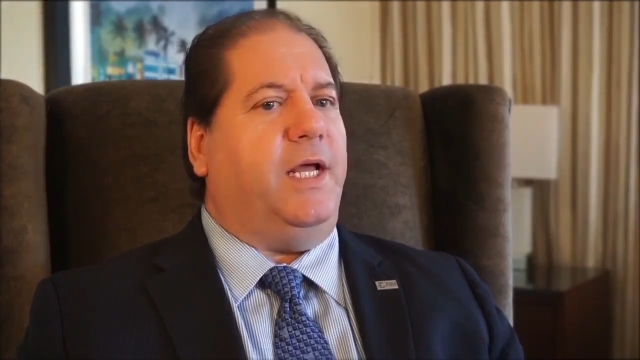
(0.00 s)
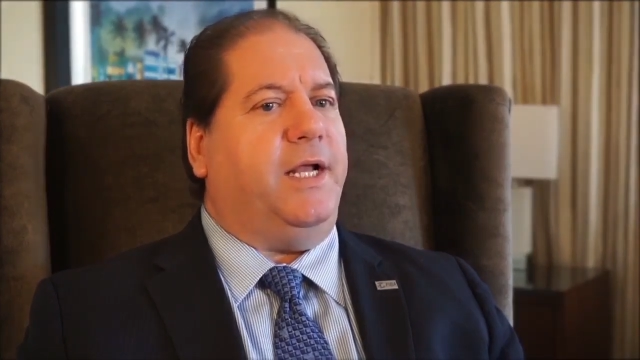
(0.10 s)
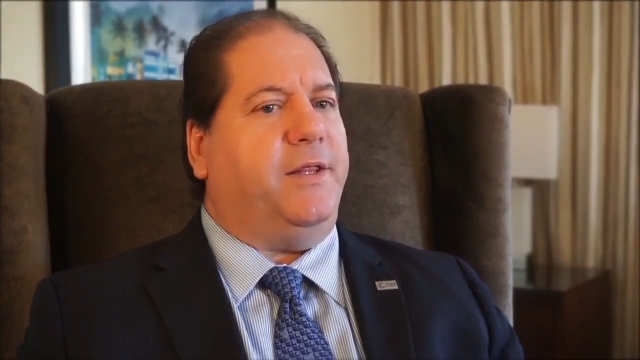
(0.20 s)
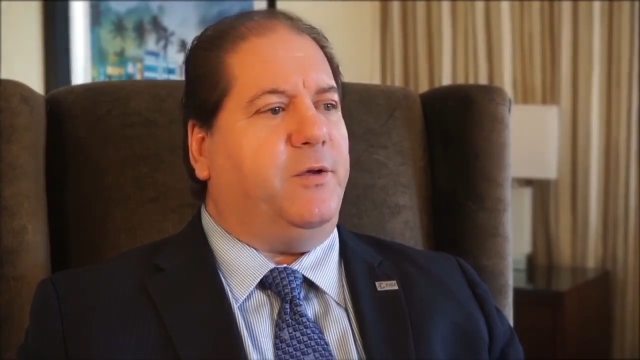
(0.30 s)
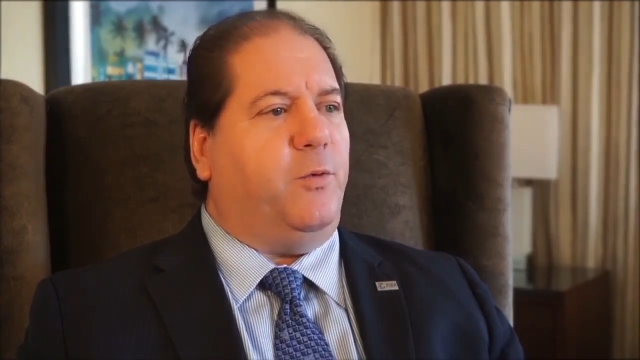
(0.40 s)

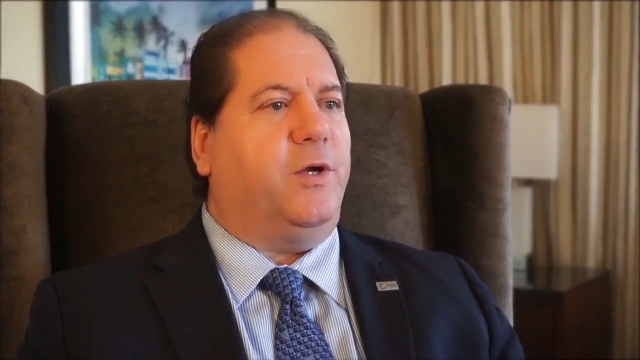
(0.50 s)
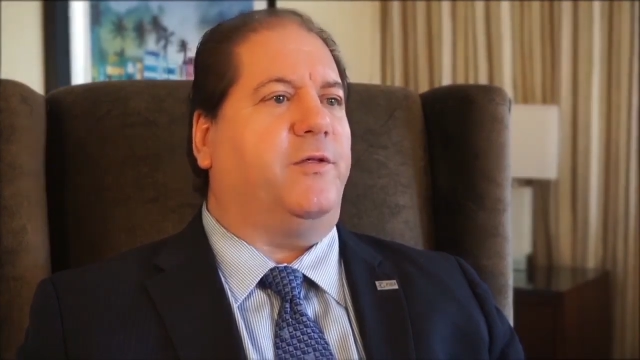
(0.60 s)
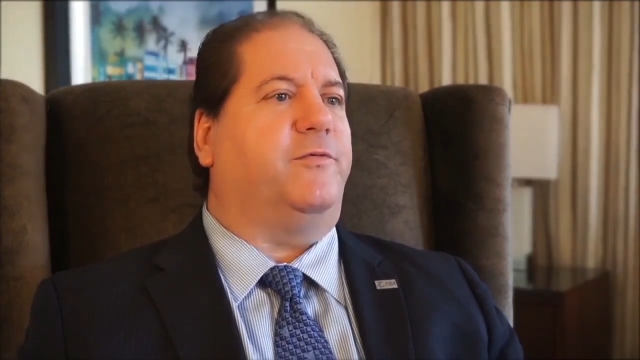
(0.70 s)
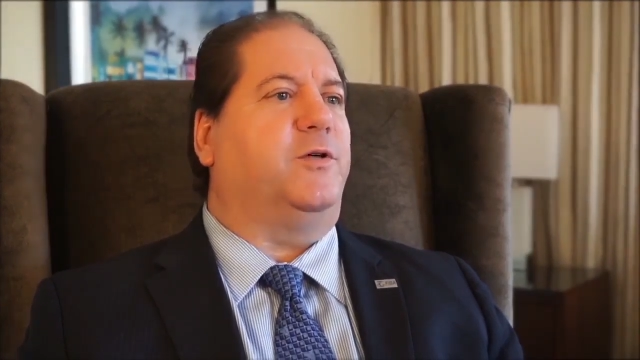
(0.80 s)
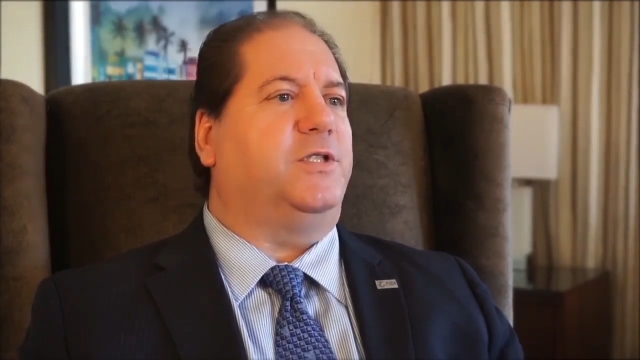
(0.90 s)
And I think one of
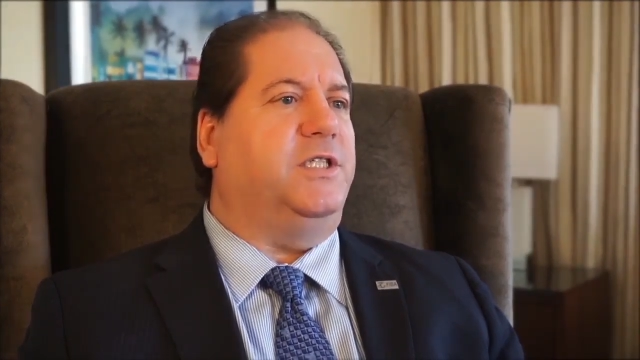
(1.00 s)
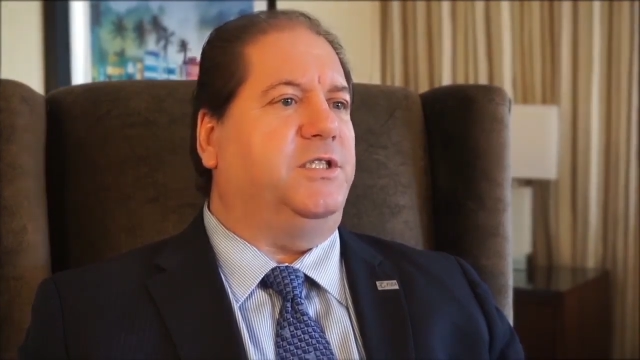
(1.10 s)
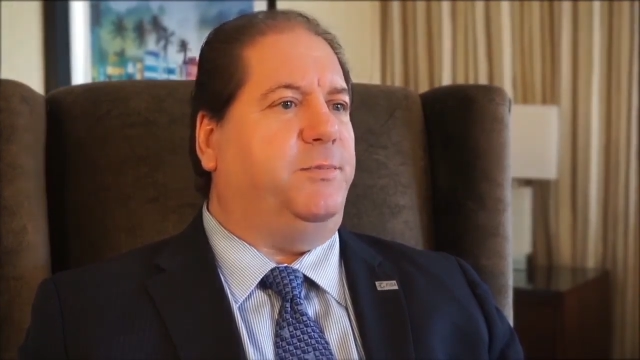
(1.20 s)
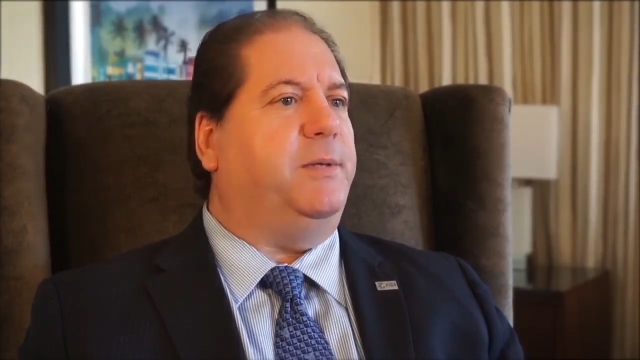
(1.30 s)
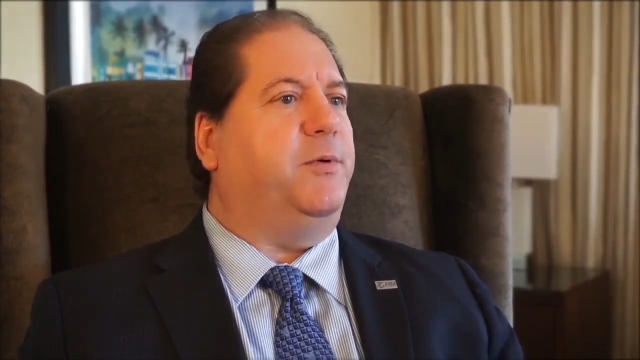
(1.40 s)
the first
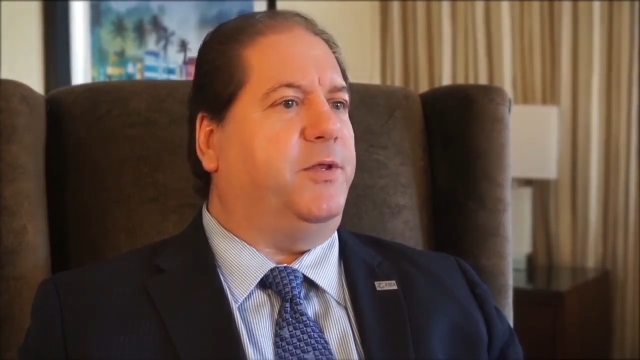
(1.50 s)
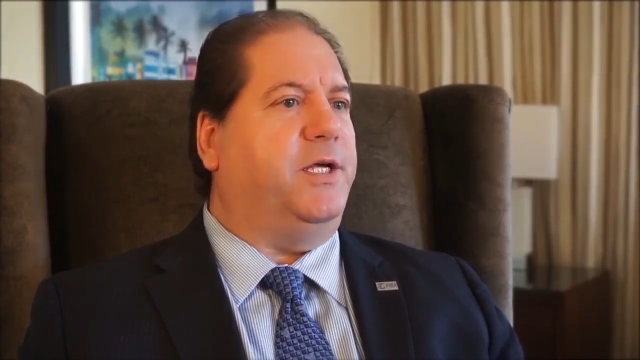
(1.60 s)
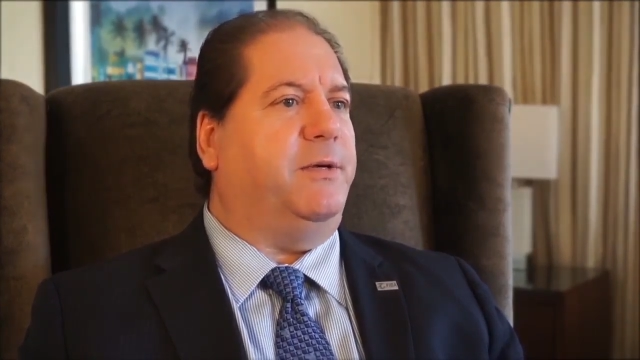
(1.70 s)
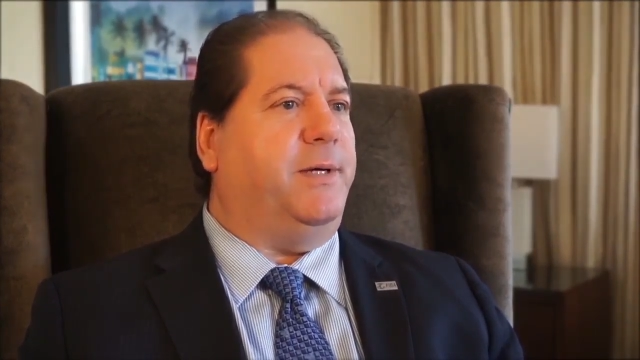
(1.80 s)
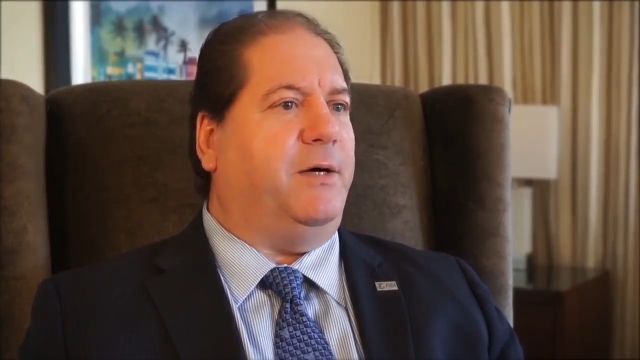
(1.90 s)
things people
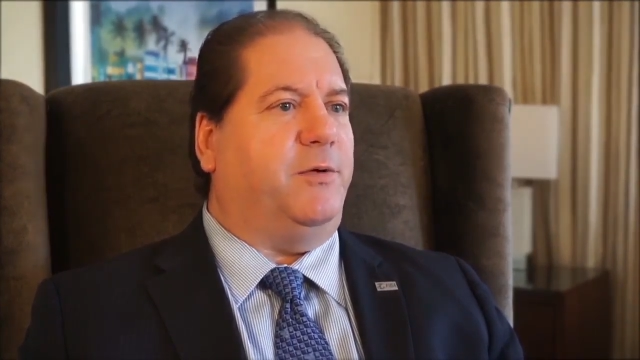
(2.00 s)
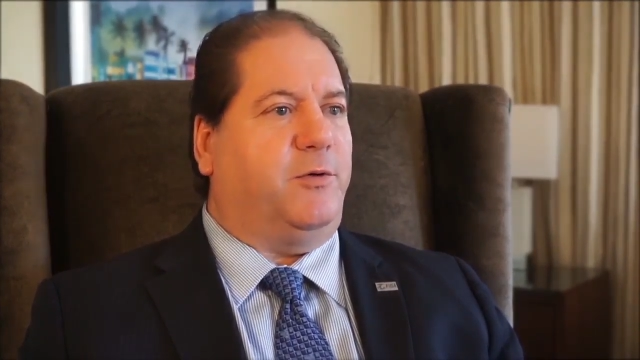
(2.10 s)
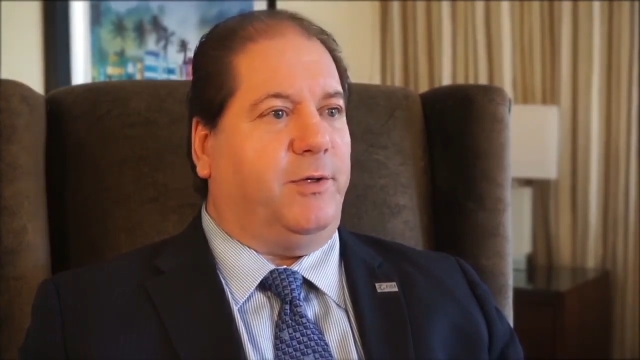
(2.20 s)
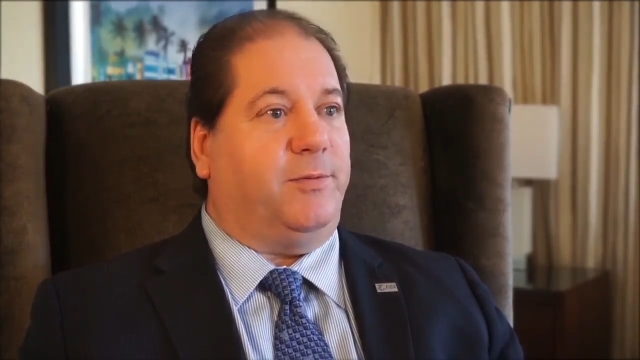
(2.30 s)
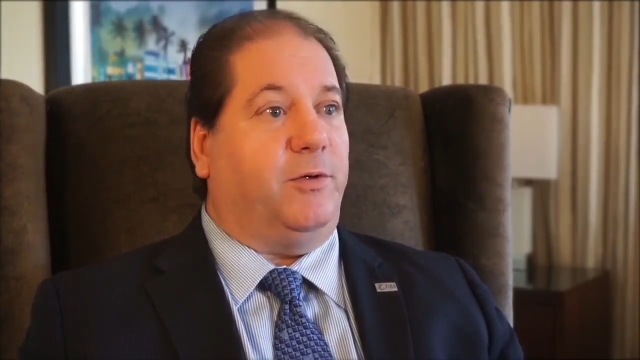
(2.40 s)
think about with
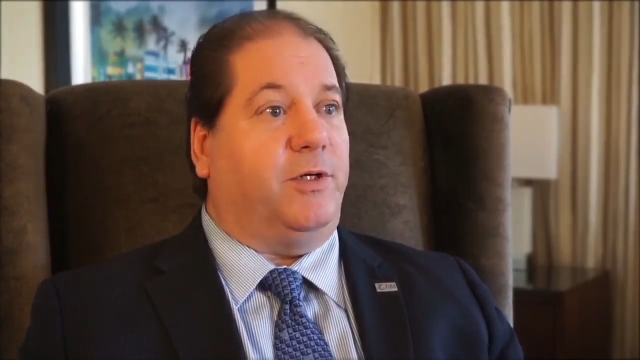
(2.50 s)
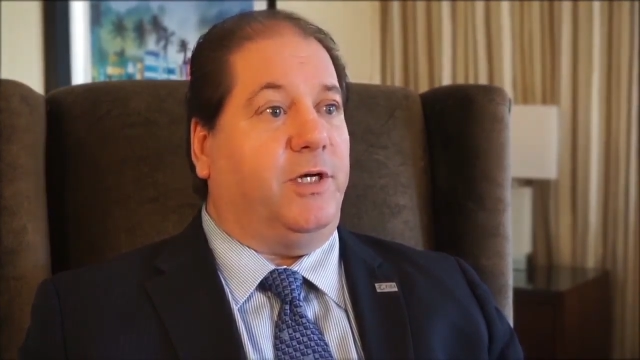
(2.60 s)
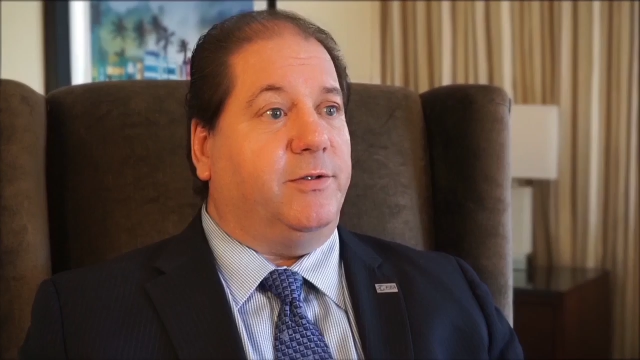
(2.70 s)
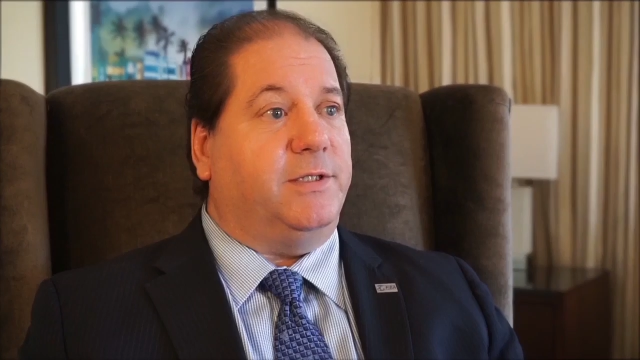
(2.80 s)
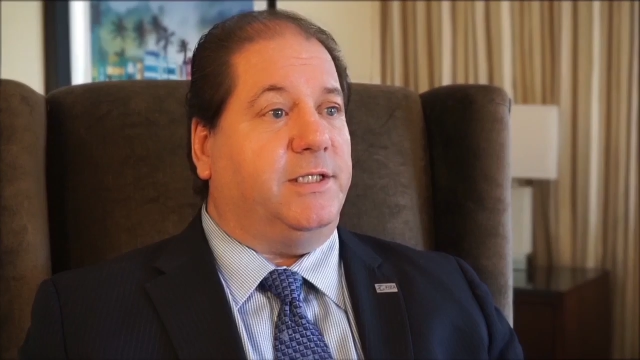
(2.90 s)

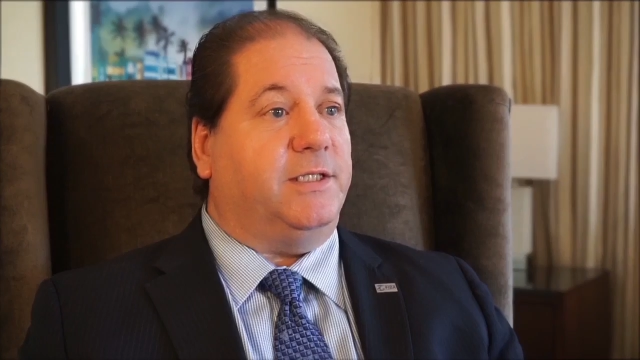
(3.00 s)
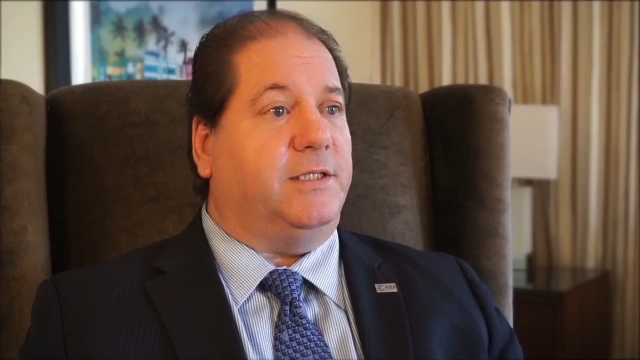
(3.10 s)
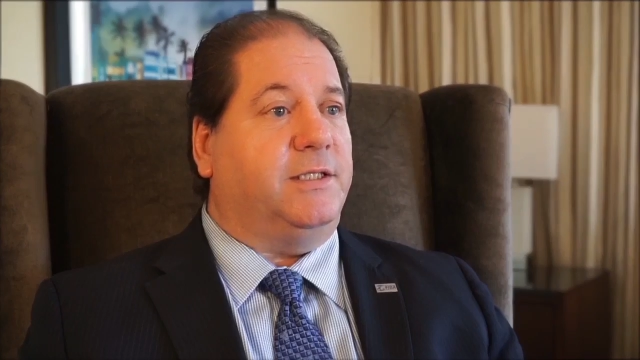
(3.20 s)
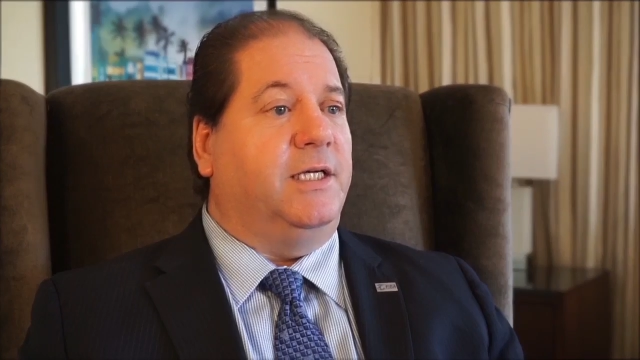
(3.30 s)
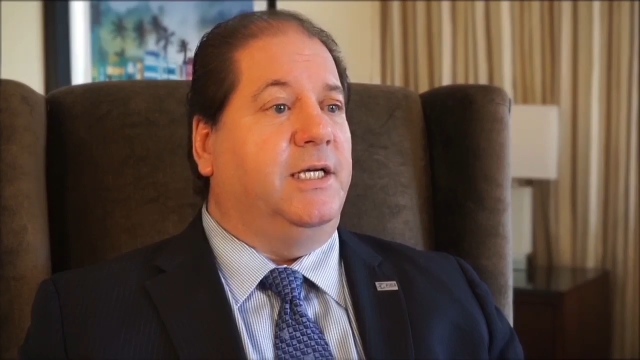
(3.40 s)

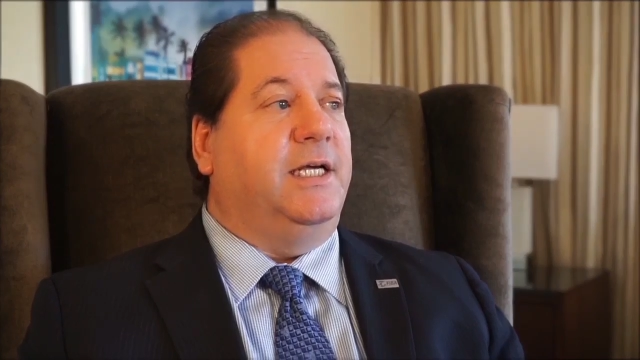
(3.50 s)
cryptocurrencies